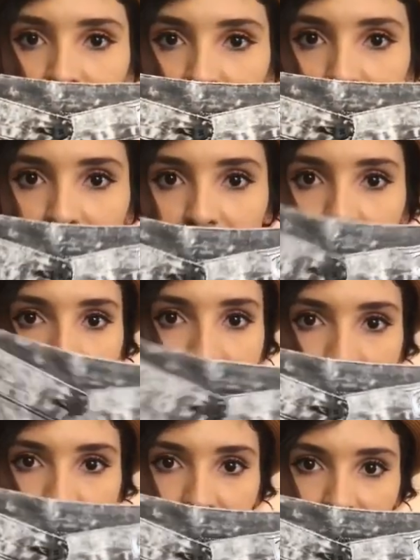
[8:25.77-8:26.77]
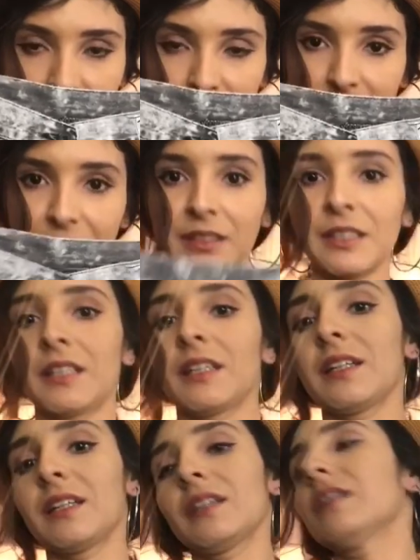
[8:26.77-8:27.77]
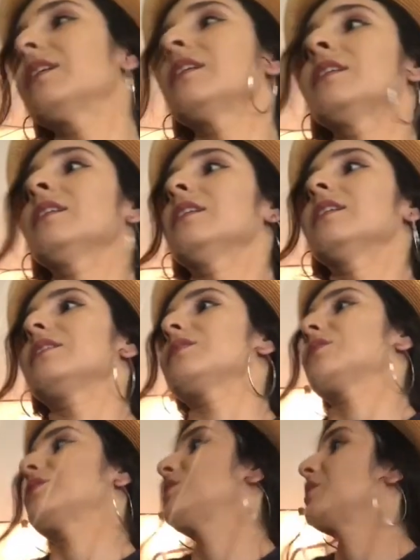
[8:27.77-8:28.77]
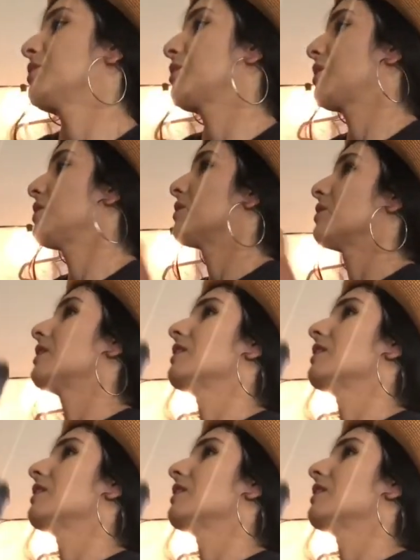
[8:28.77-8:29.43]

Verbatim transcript: some sneakers. And it was so cute,